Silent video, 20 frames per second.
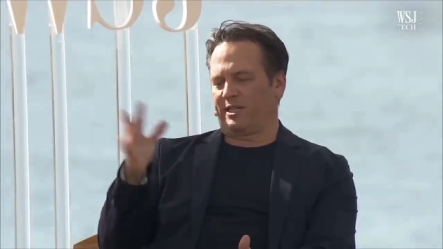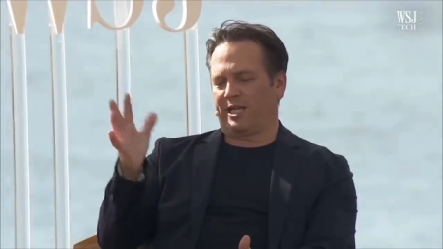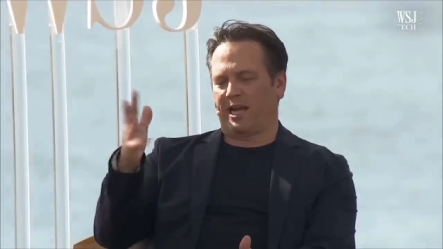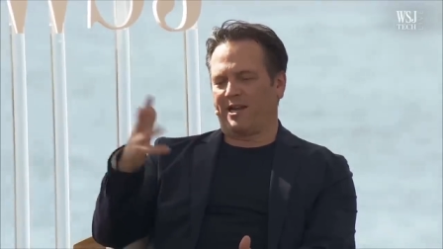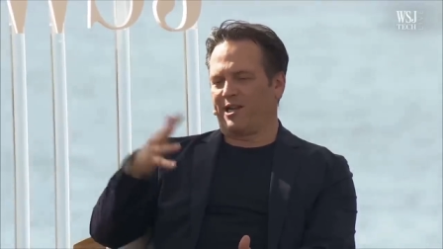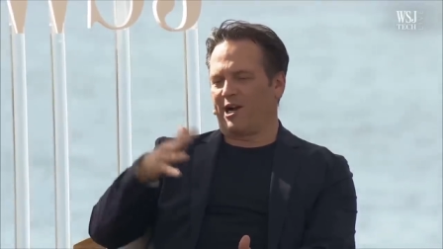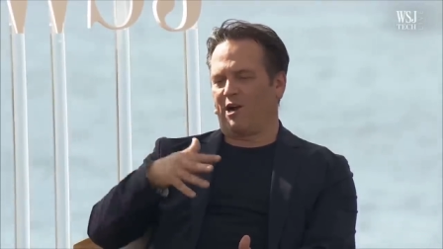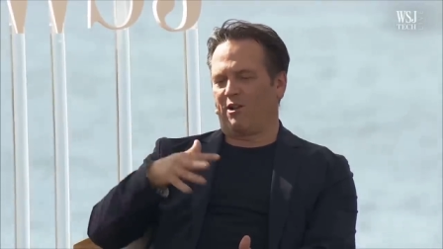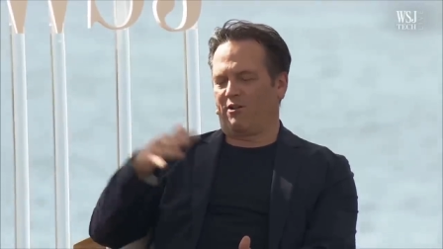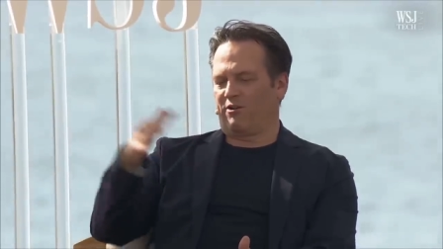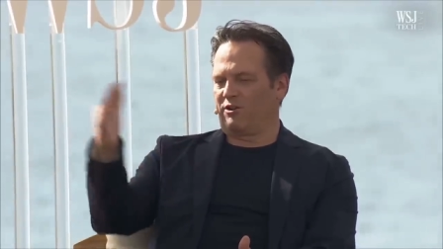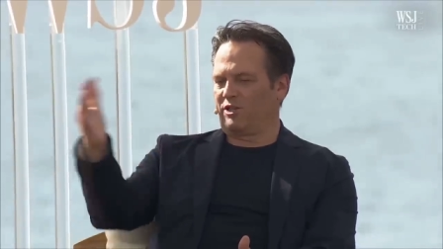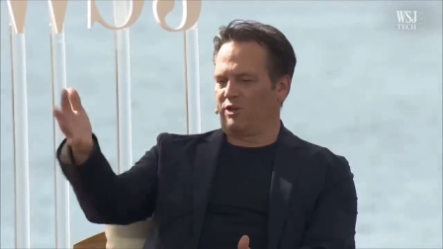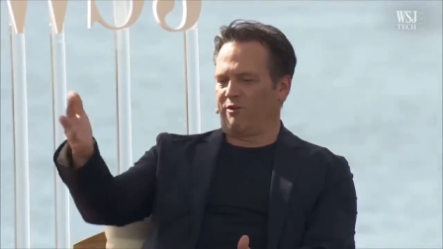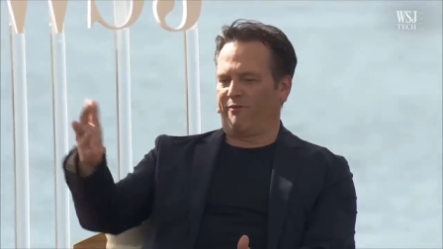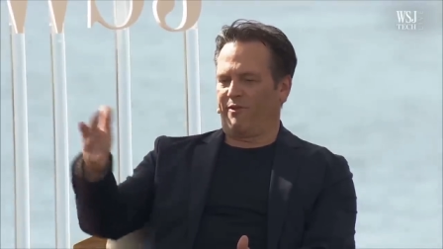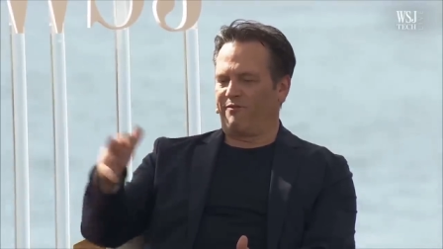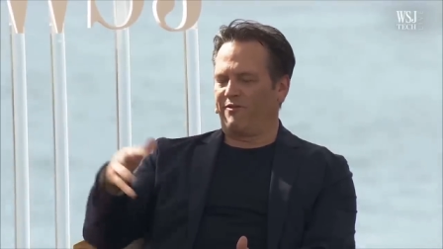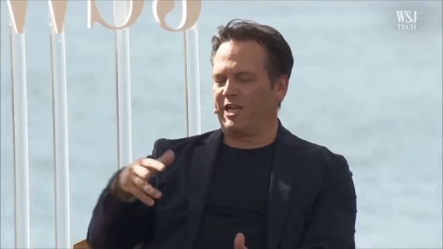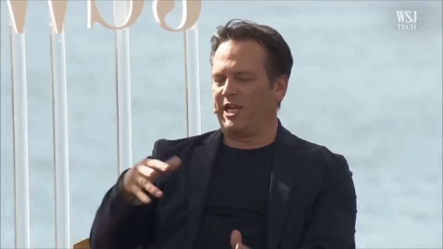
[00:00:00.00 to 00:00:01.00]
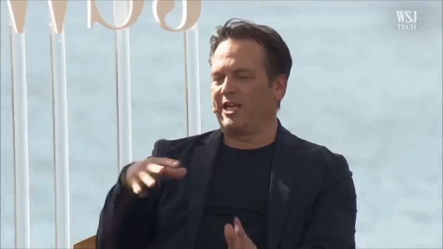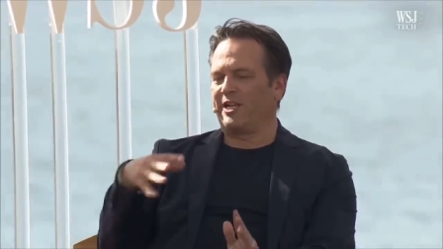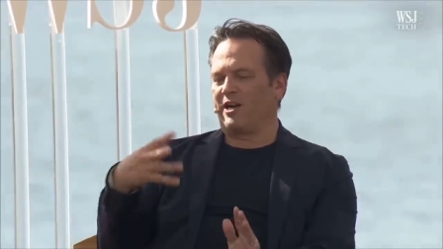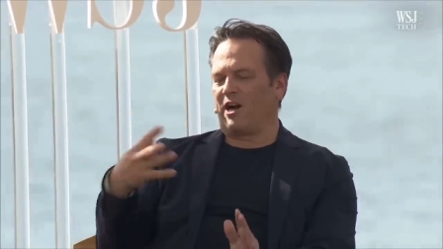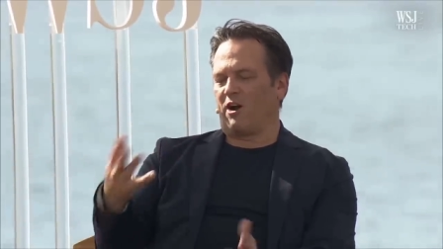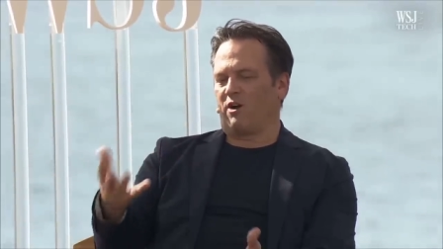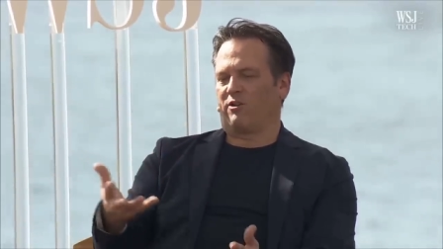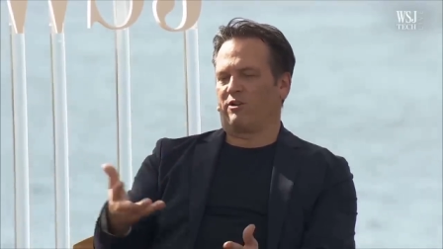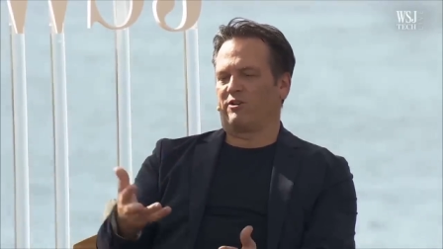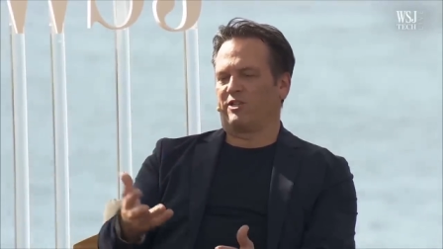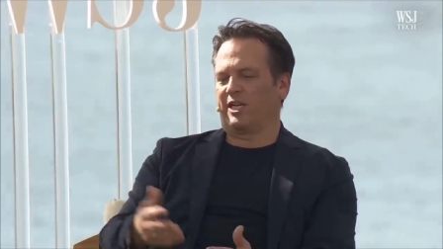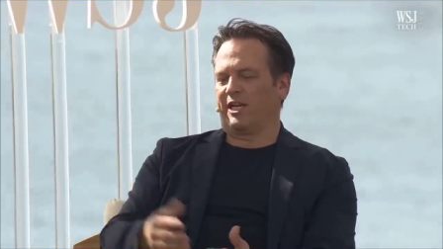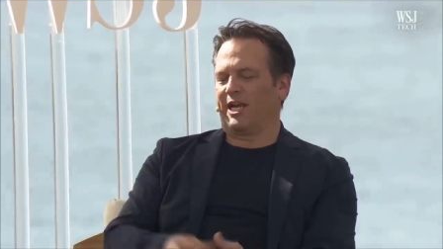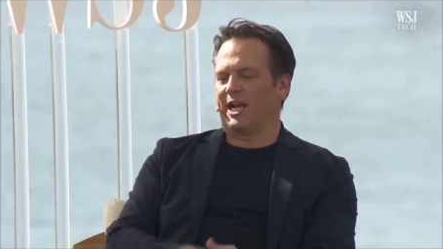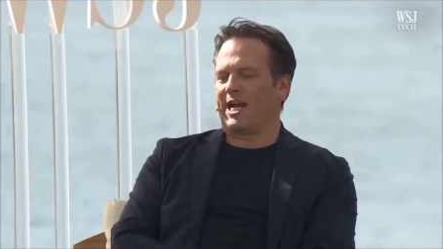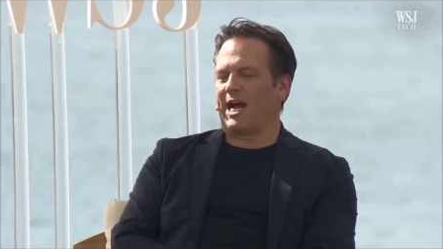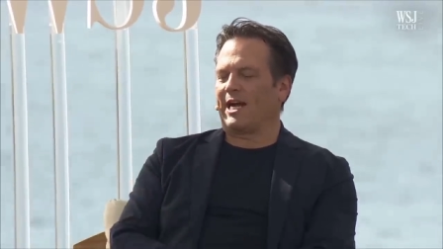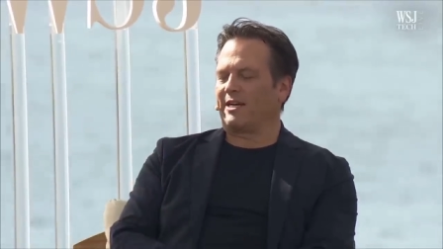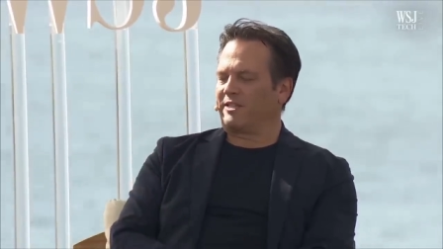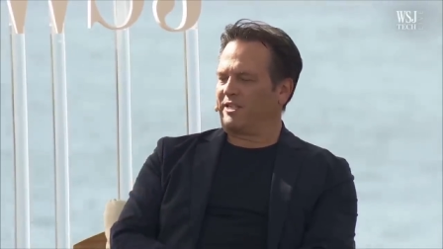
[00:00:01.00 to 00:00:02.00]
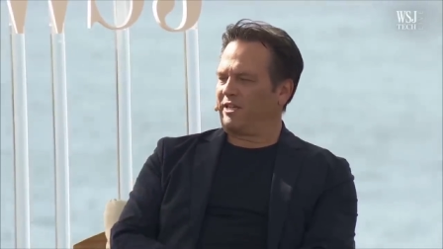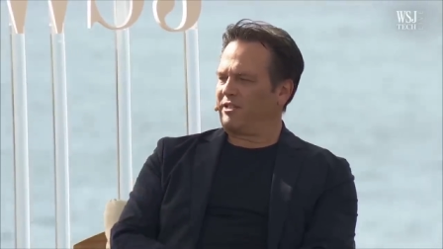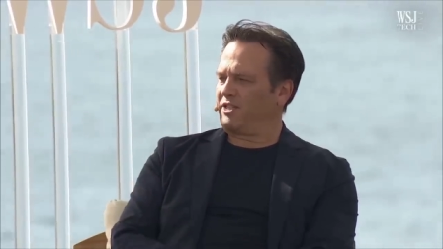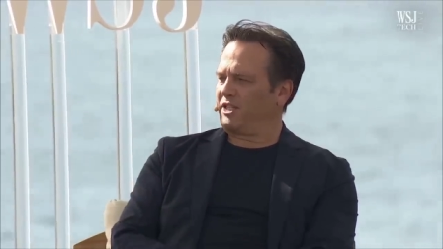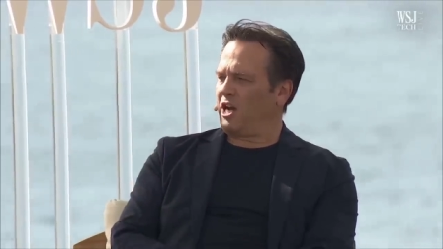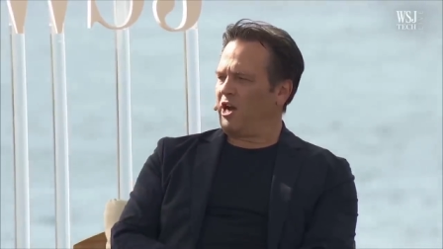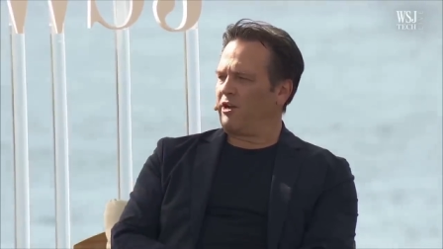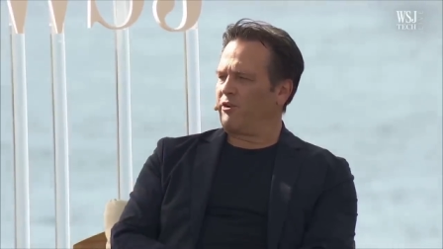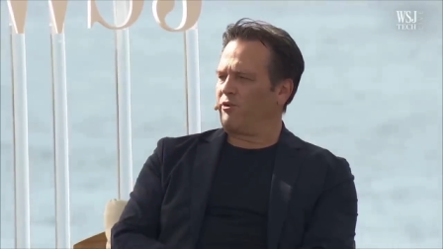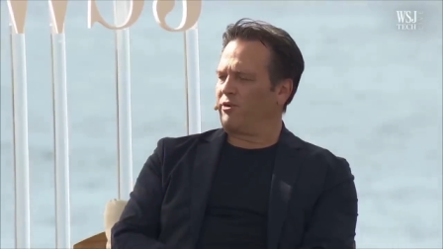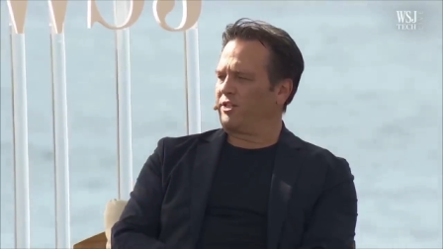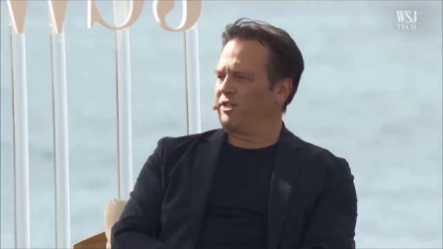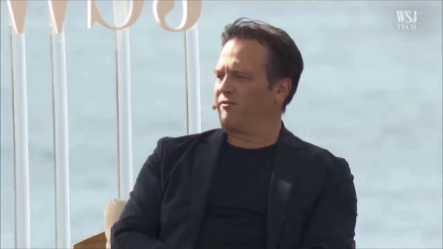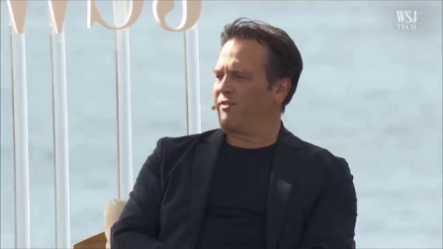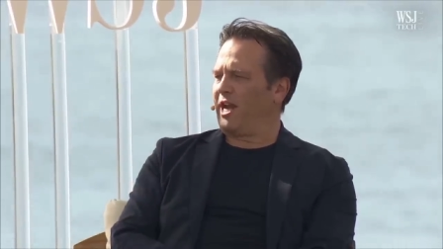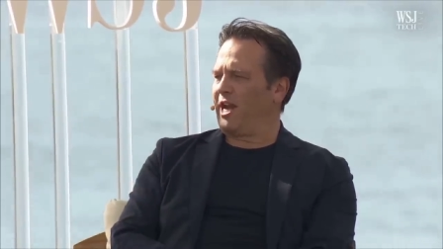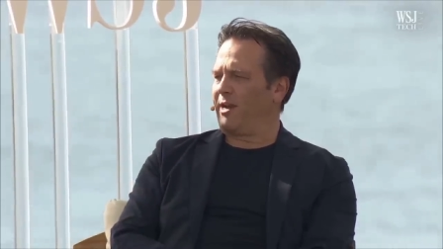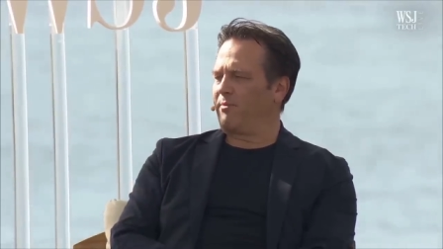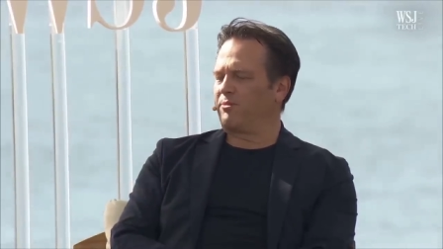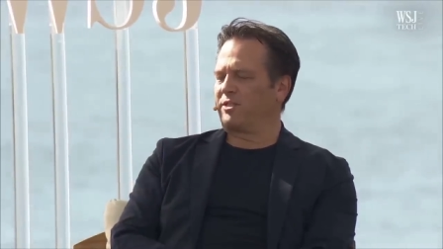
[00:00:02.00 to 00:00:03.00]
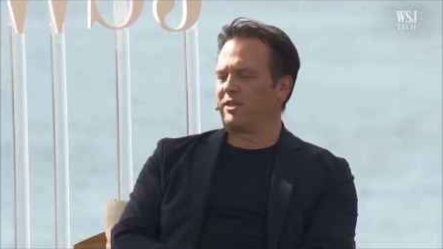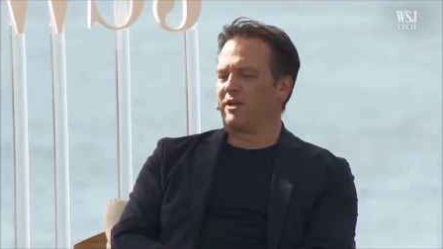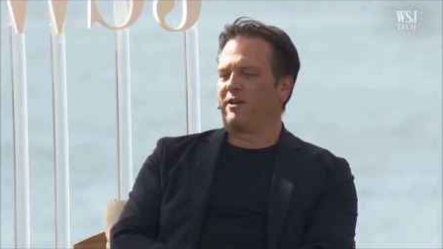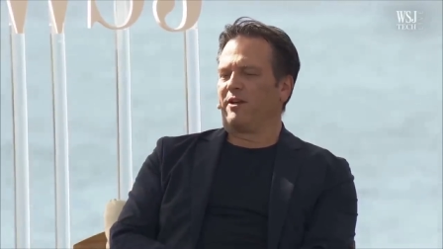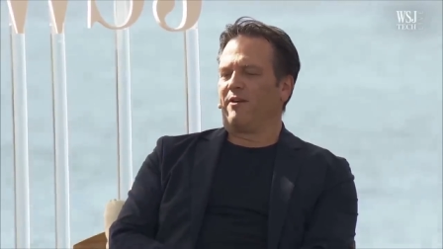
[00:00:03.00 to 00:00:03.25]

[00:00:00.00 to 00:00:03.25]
ten dollars or fifteen dollars, and get access to hundreds of games.